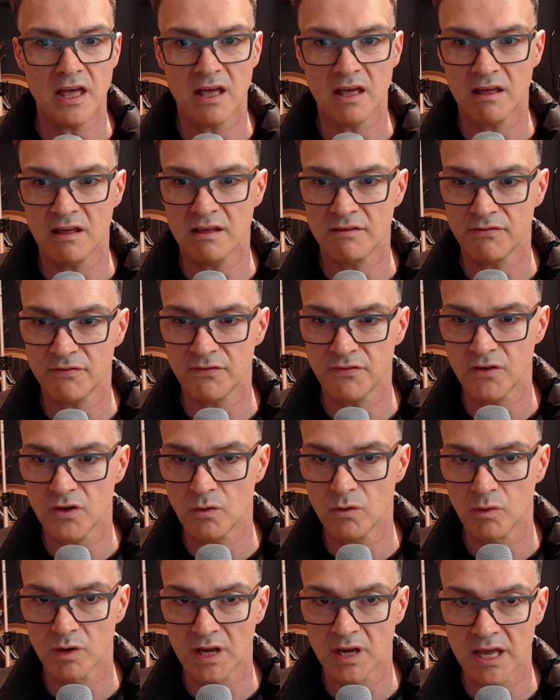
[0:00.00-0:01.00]
If you
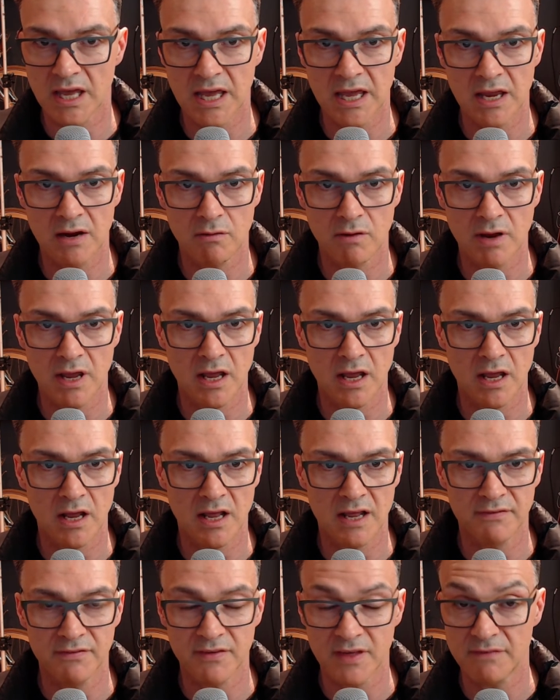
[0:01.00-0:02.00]
want to hear it,
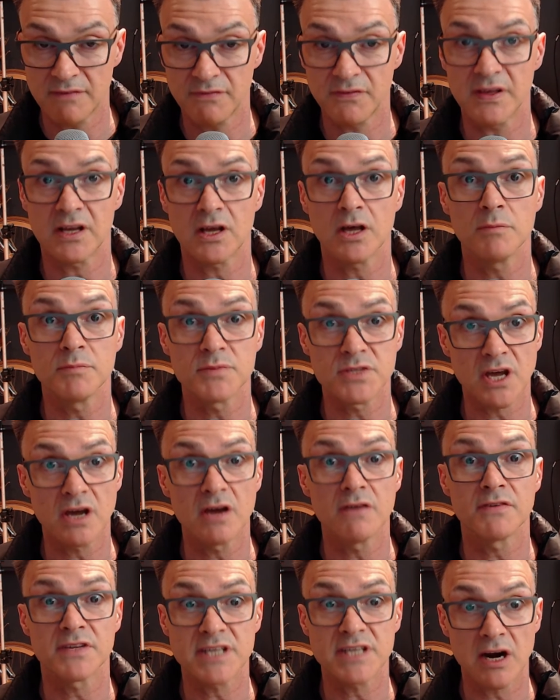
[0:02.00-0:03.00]
if it comes
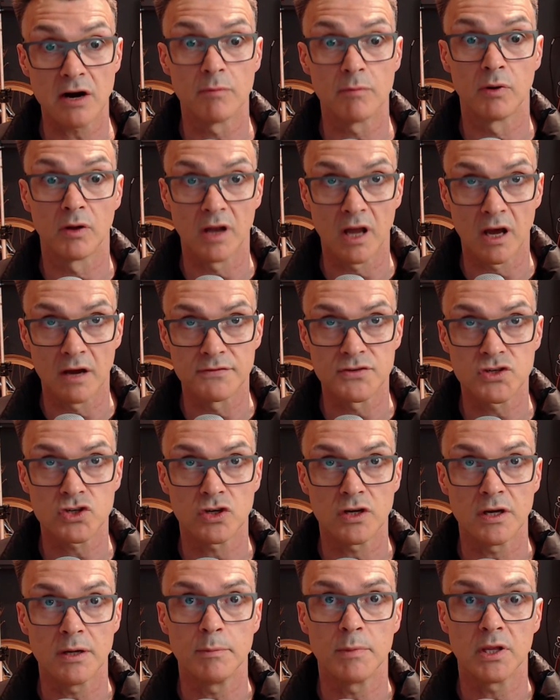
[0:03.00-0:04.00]
over terrible live
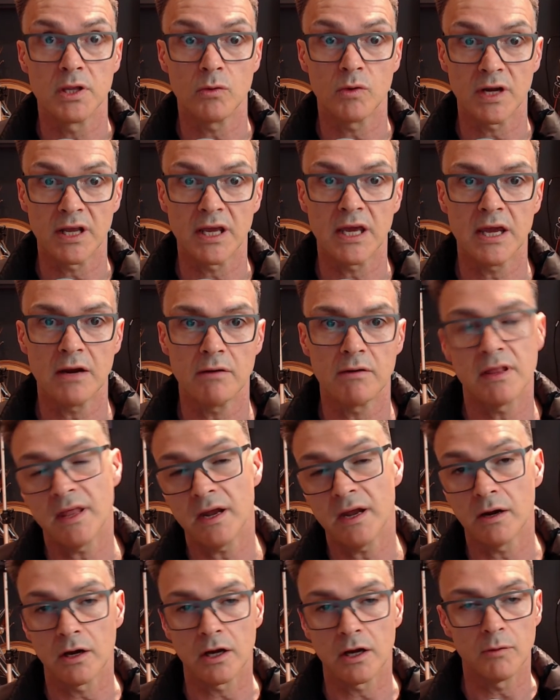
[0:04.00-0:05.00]
stream and you want to hear it, then
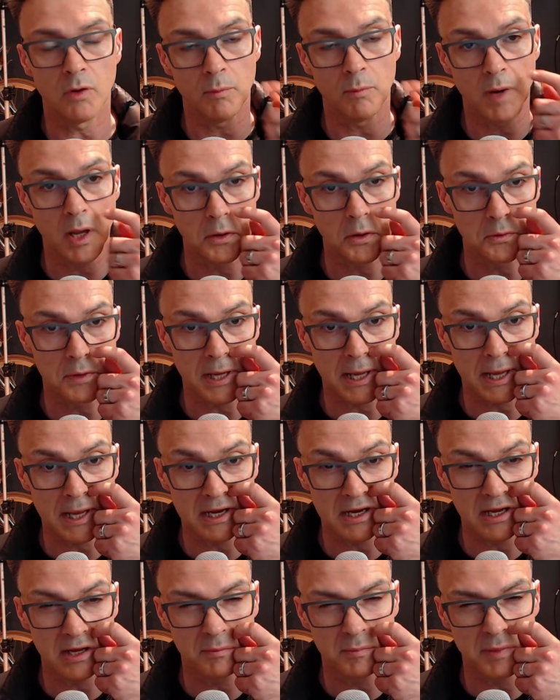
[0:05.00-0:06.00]
I'm going to upload it,
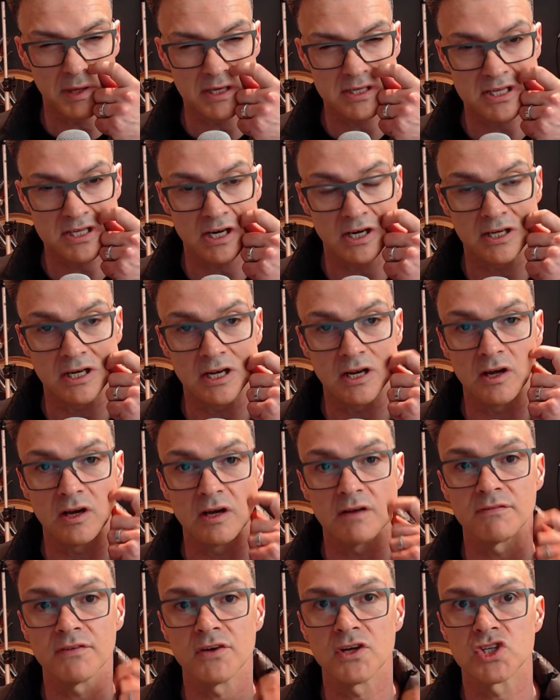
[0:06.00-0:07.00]
and it'll be a slightly longer
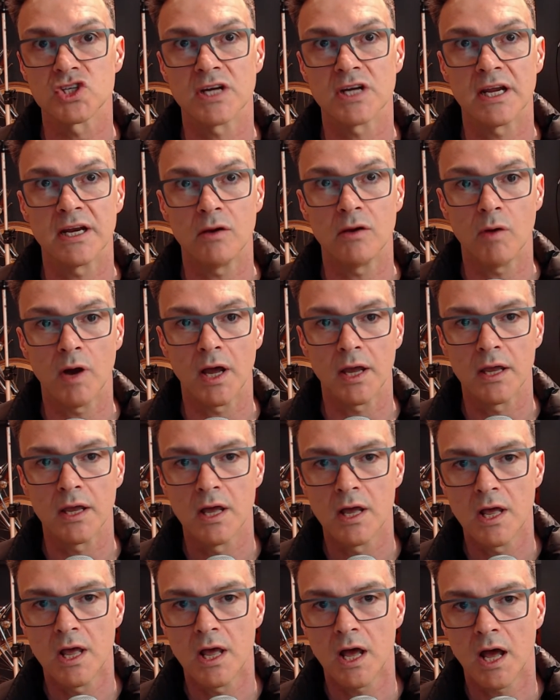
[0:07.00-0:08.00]
version anyway.
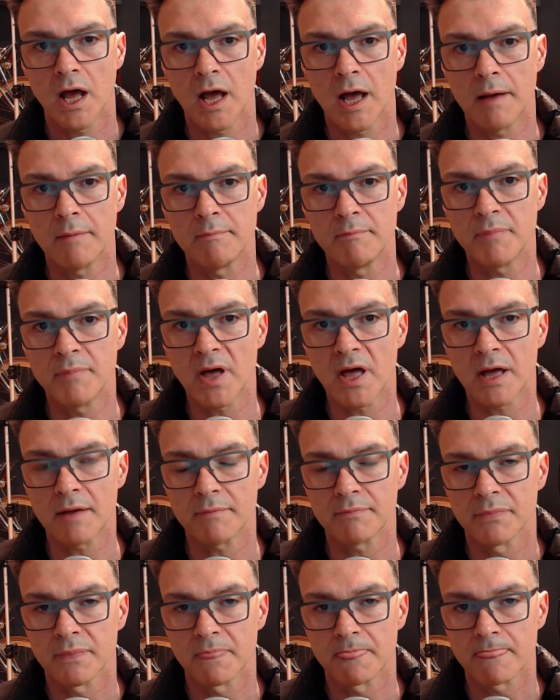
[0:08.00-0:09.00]
But
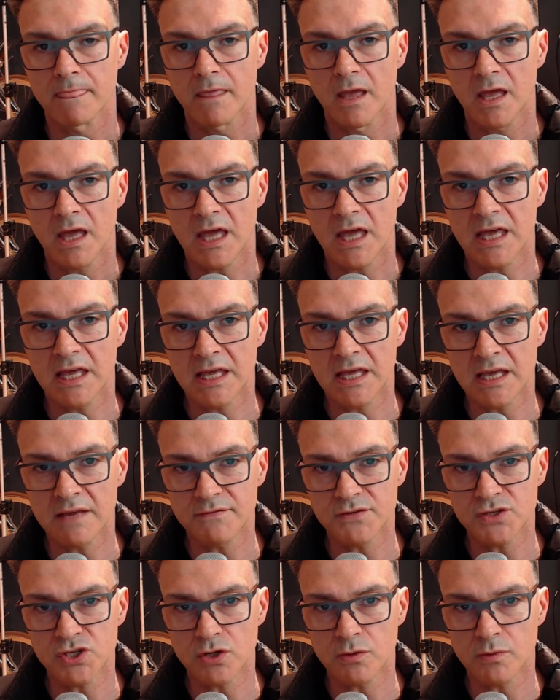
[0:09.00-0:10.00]
it
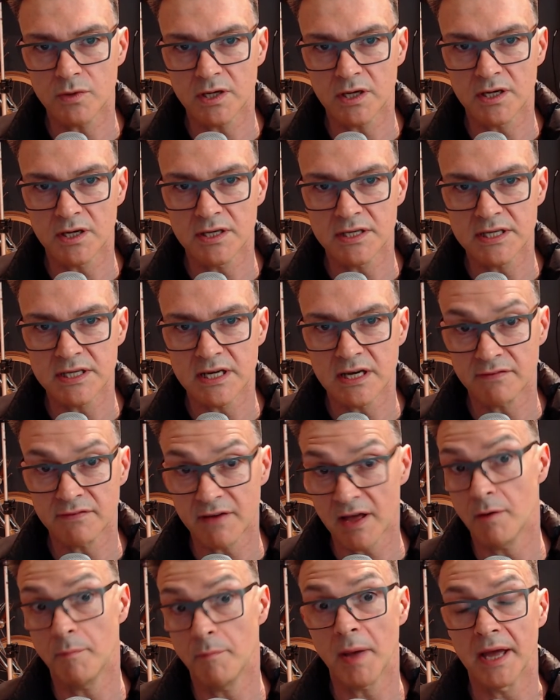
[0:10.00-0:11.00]
gives you an idea of
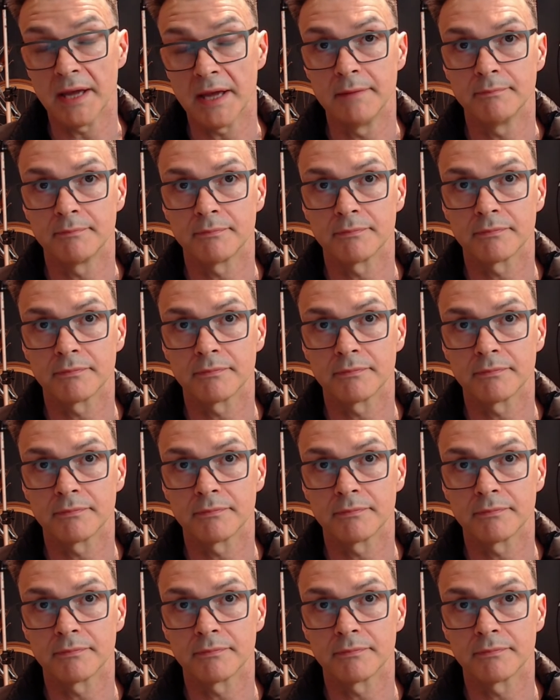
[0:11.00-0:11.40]
how to paint.